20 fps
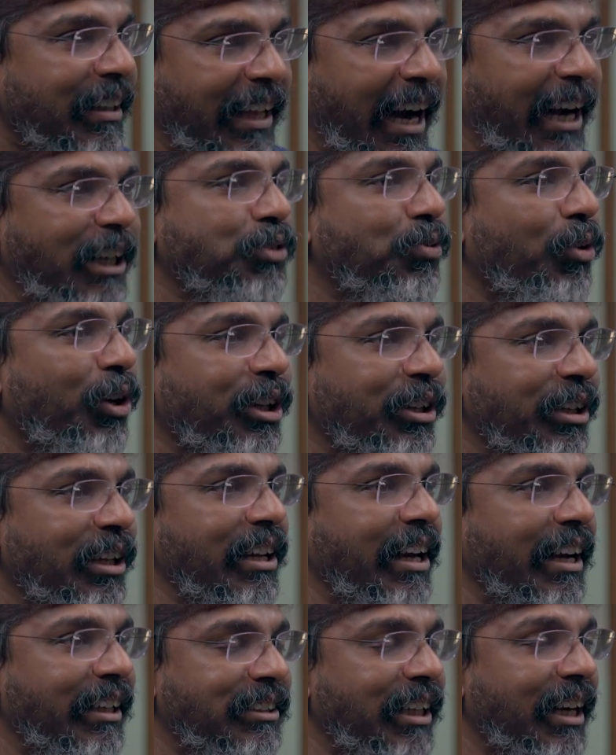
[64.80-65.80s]
that's what
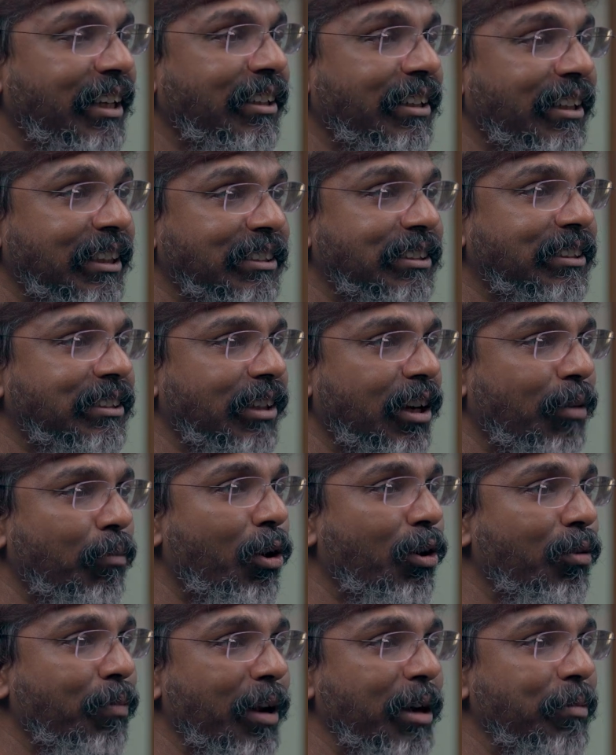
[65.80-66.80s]
really excited us
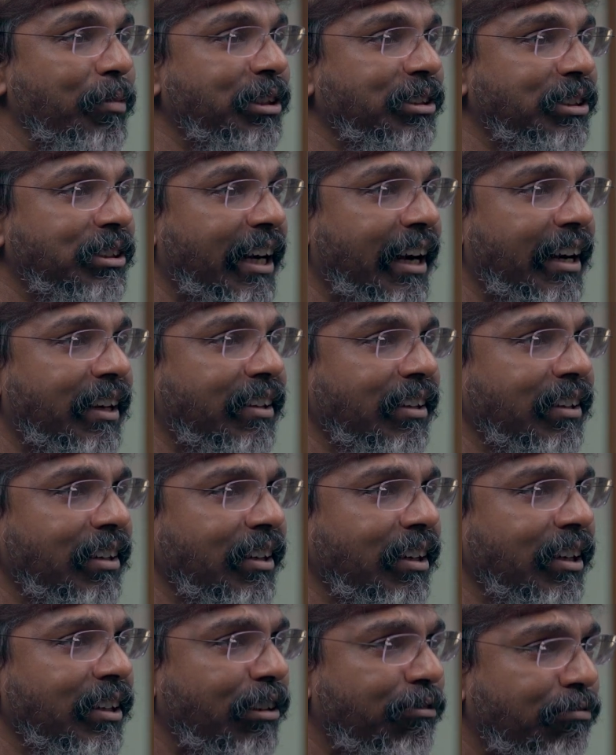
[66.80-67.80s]
about payments that
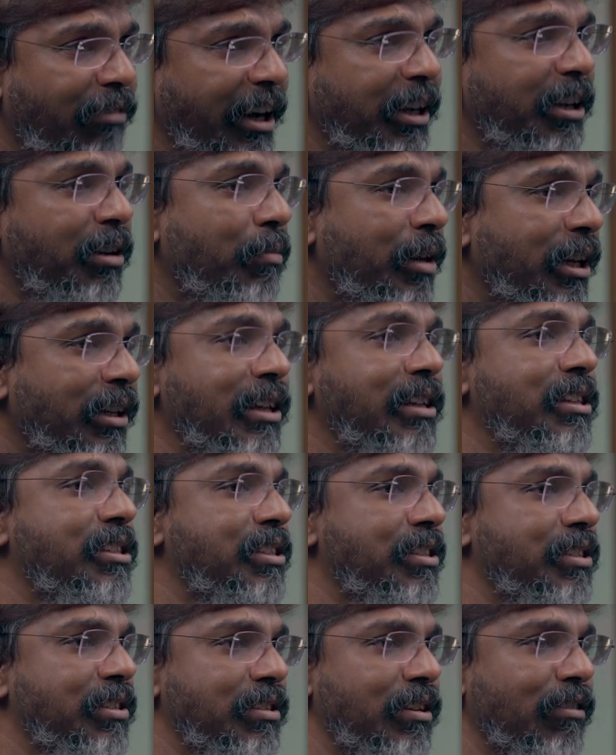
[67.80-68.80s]
the
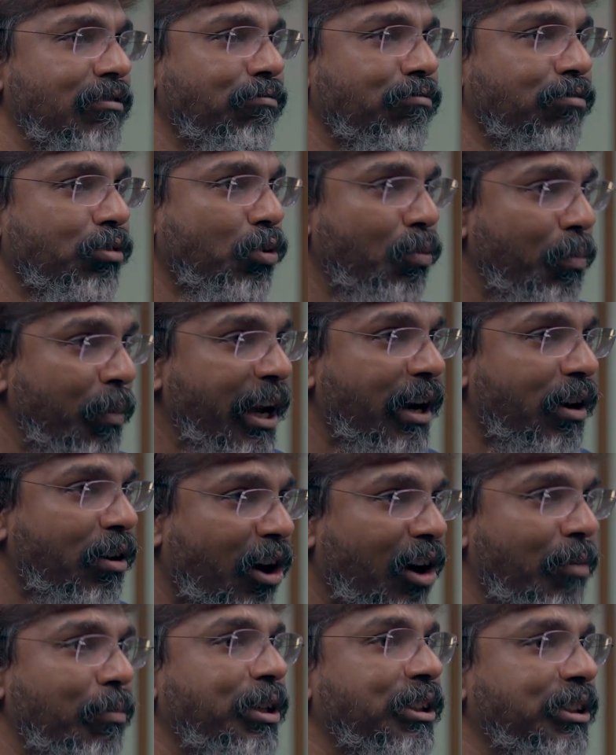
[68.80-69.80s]
fundamentals to make
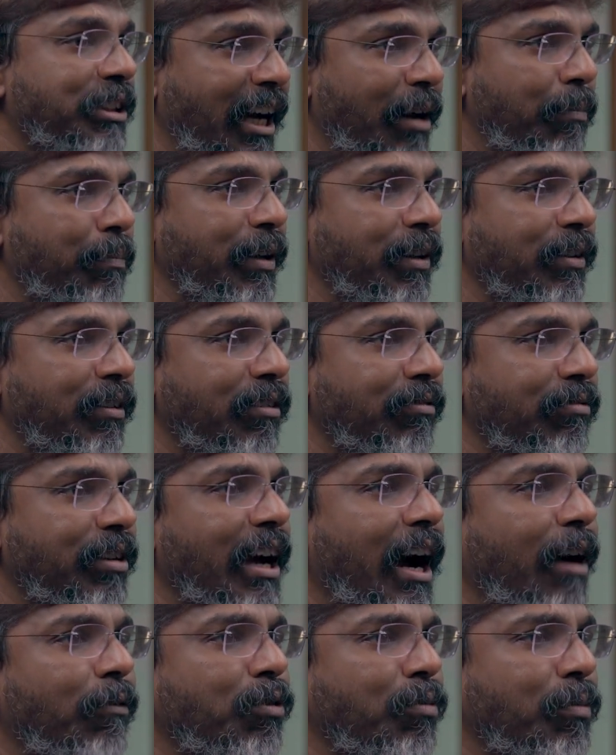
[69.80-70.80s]
commerce happen we
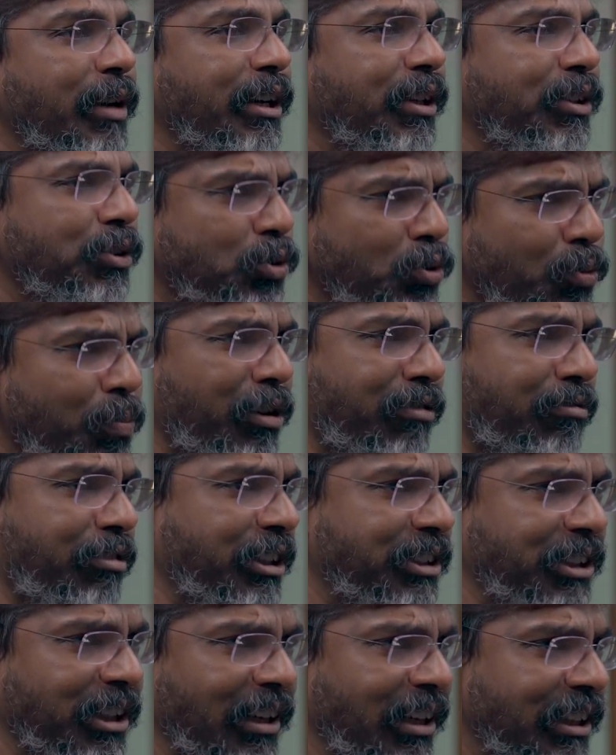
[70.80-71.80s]
have to make it super
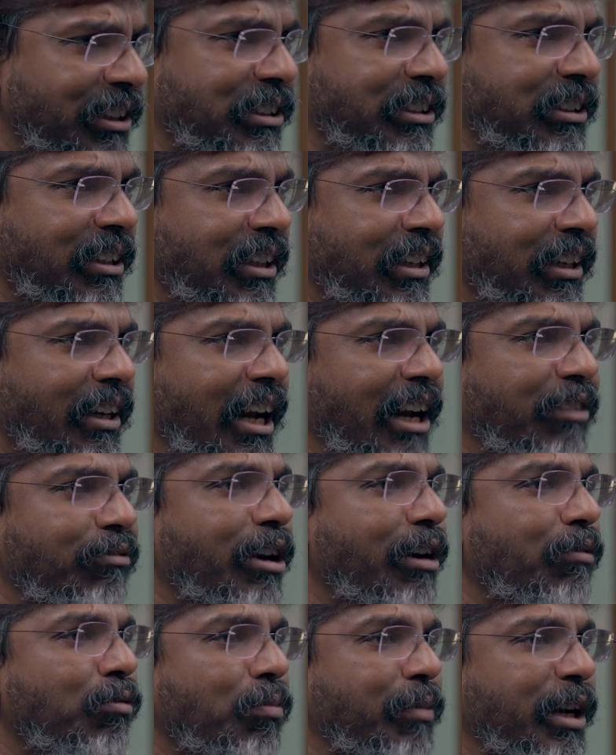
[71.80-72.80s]
frictionless and
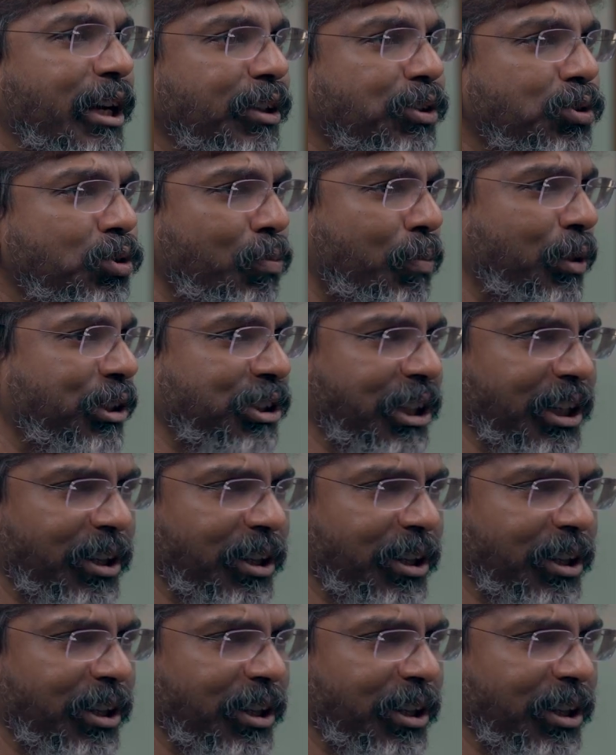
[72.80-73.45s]
we have to make it super